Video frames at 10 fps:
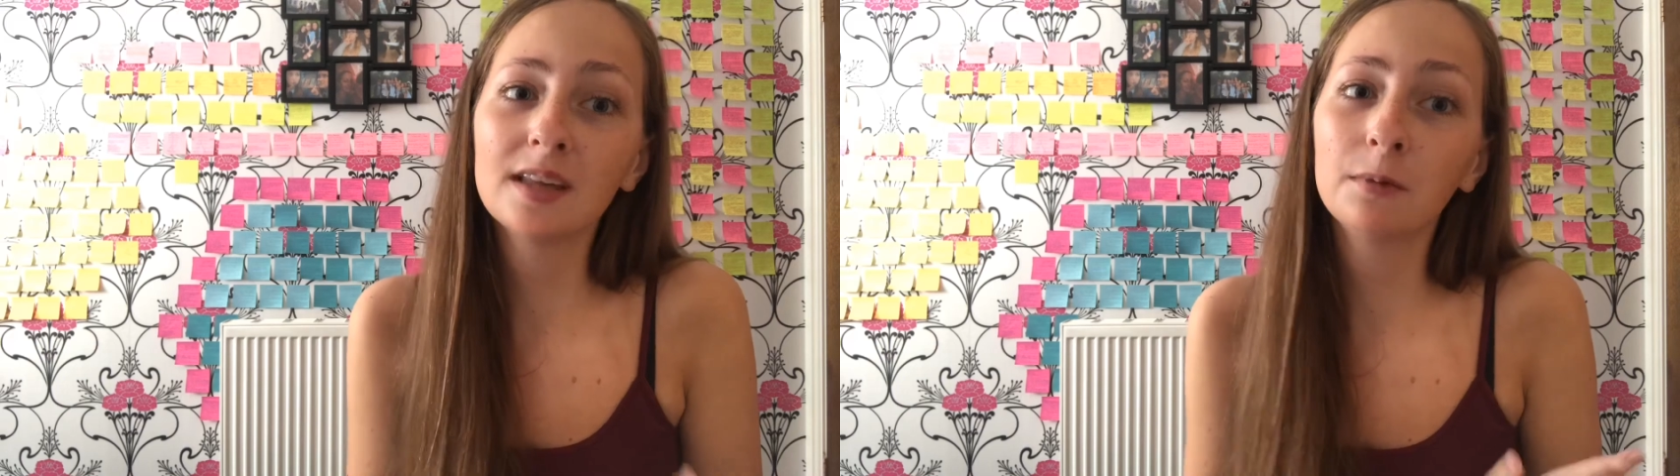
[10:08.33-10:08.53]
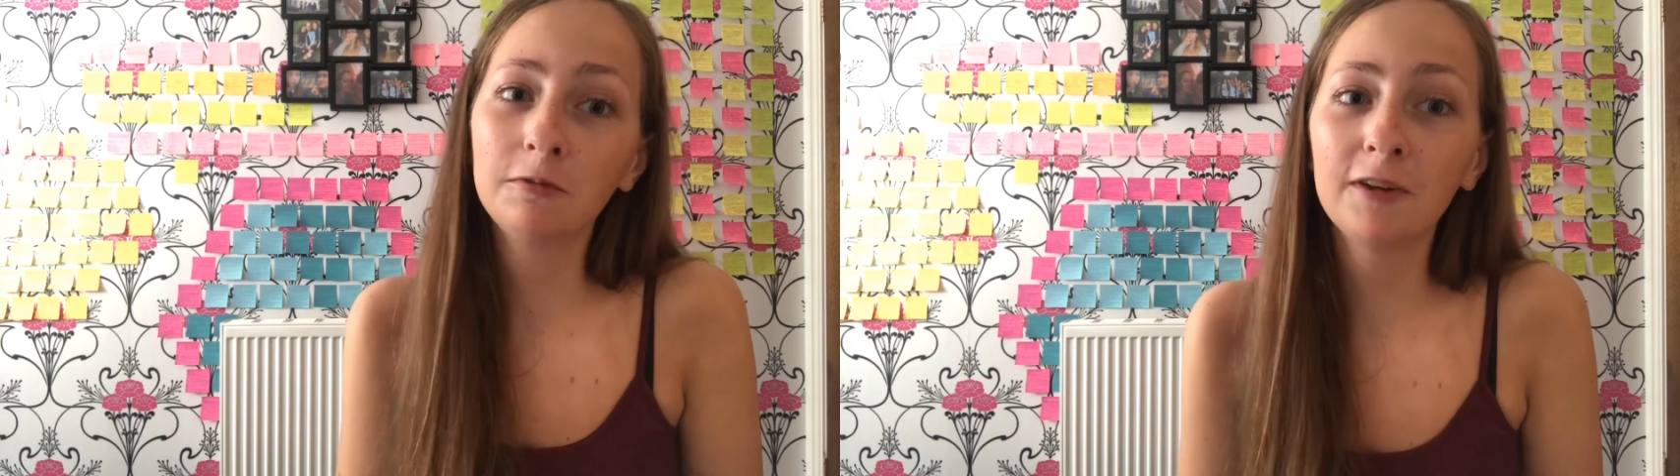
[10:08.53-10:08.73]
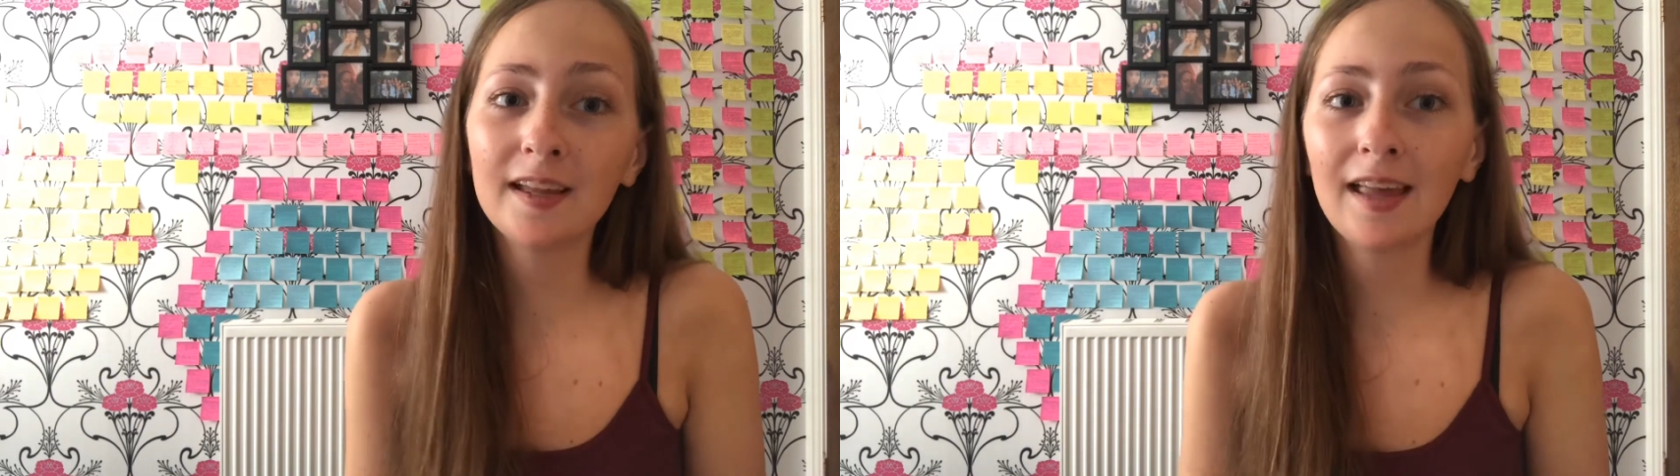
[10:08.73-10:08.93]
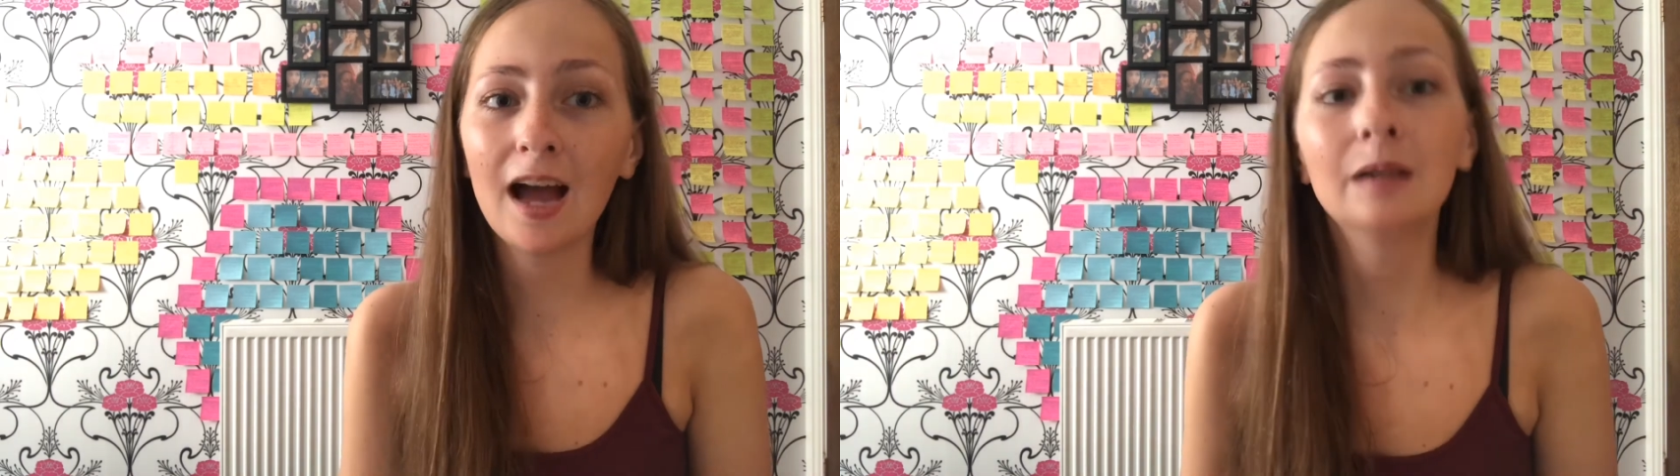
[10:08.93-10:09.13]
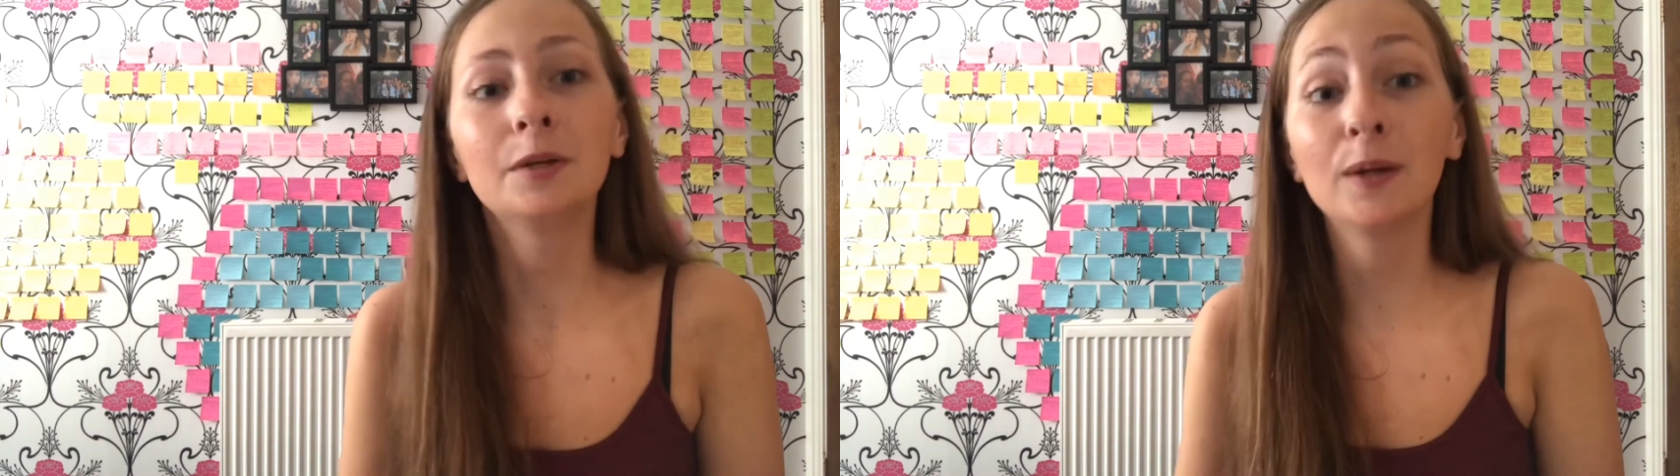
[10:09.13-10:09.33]
that will really
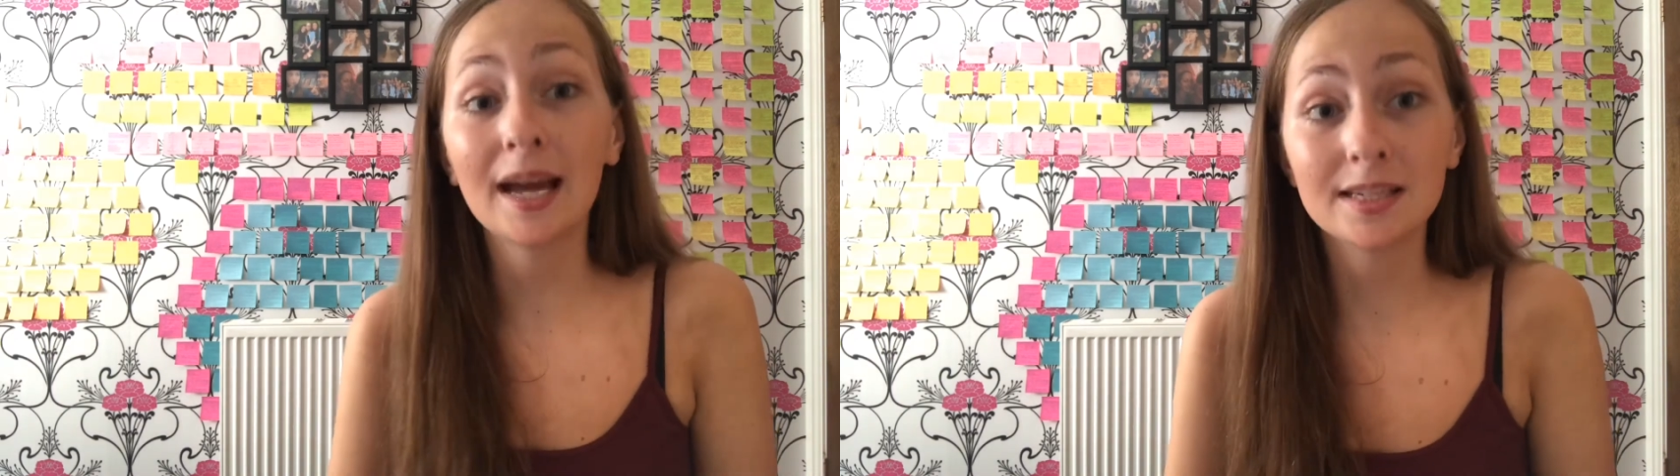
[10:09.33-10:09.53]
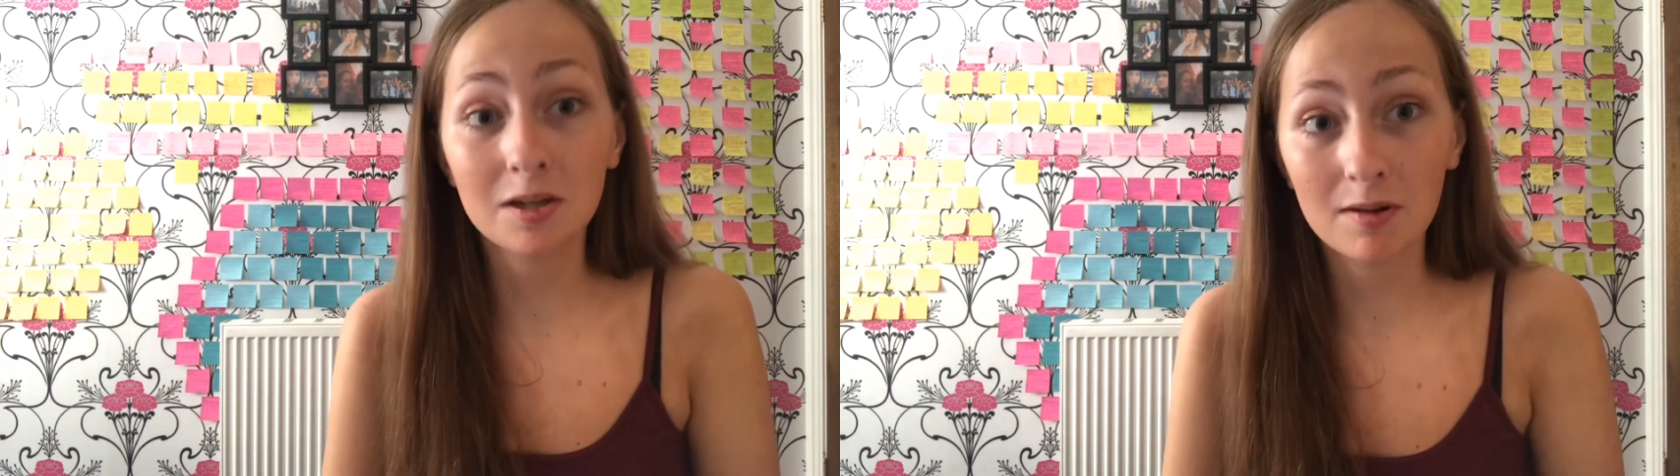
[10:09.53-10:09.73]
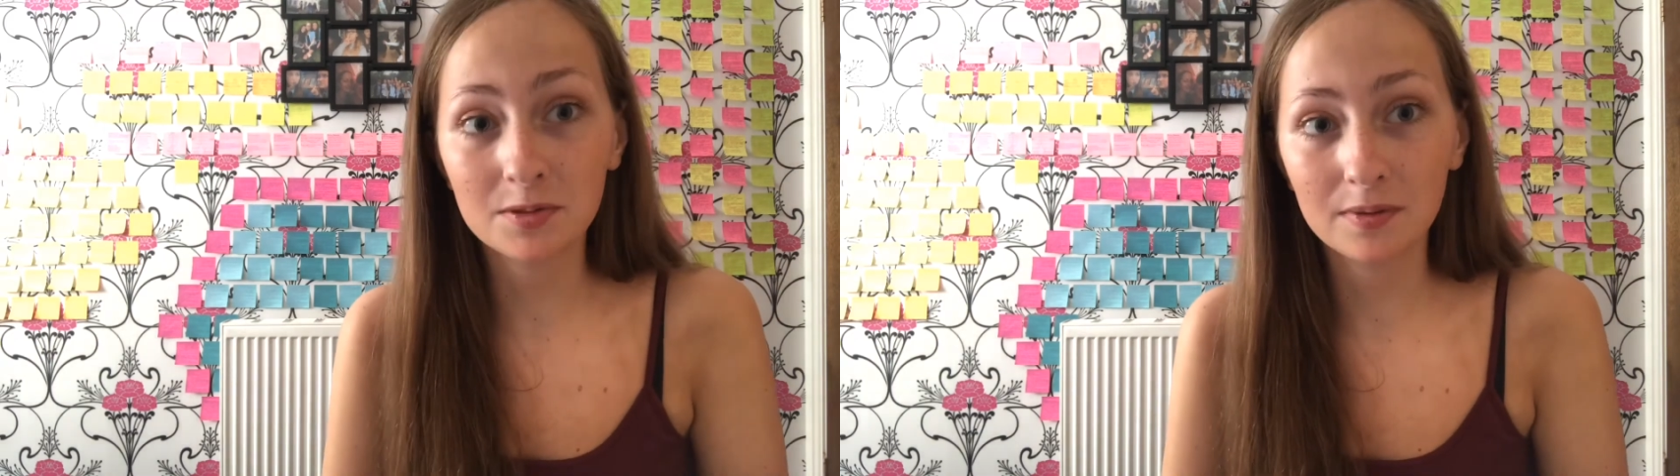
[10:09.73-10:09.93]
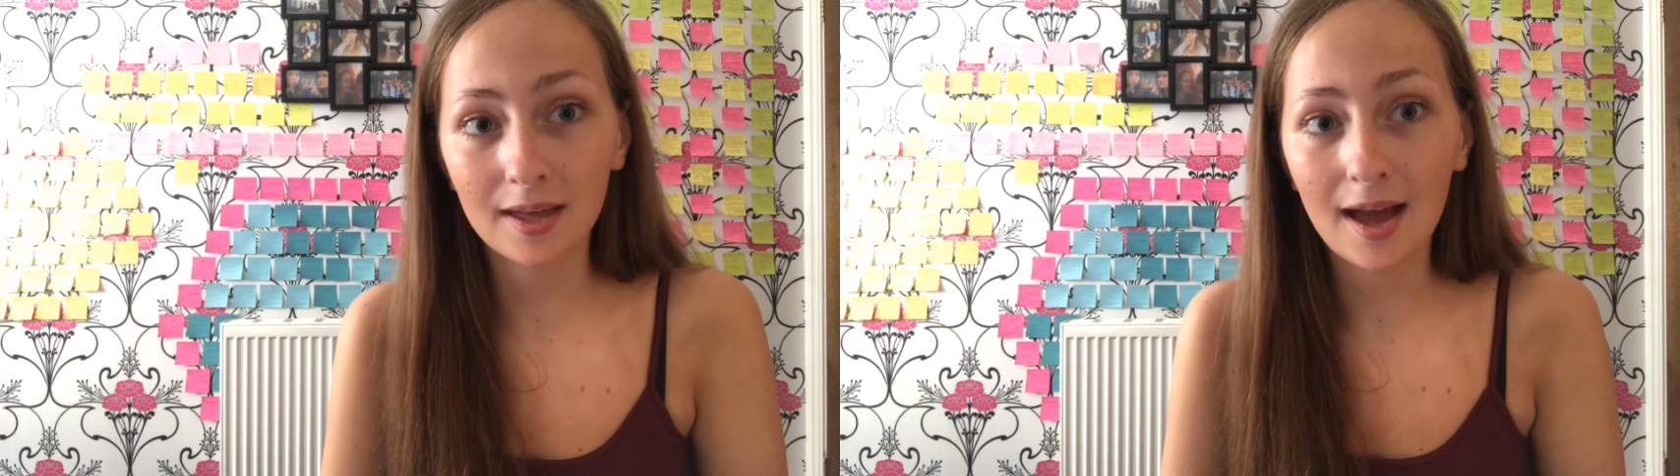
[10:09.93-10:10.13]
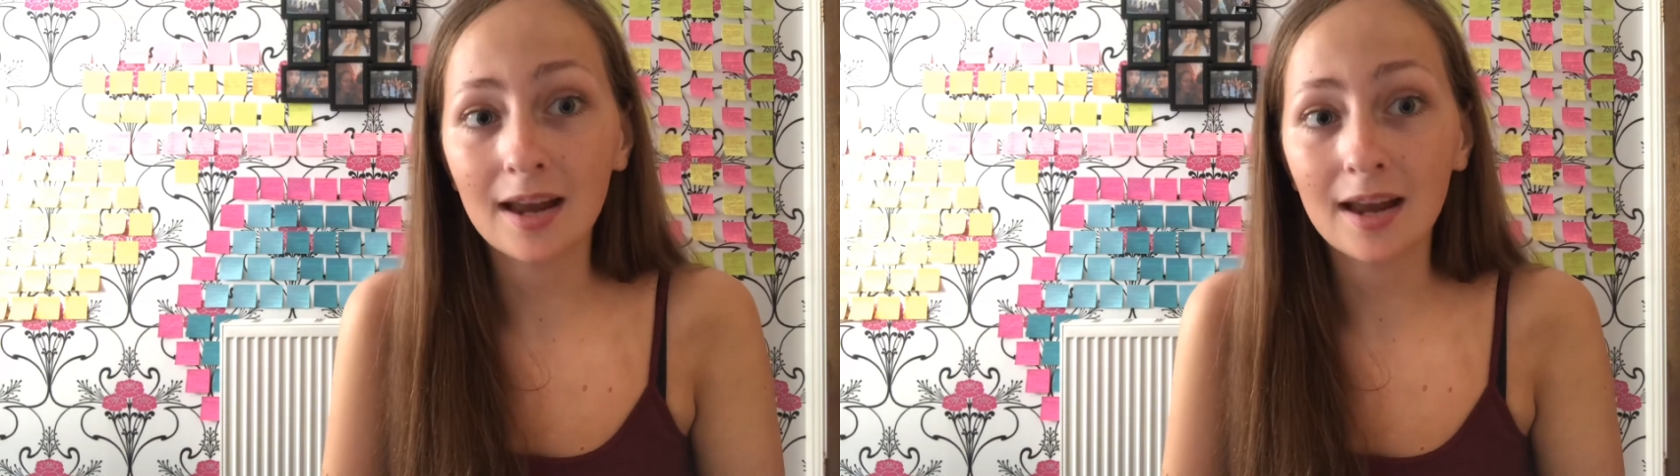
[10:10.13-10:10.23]
help you get to grips with it,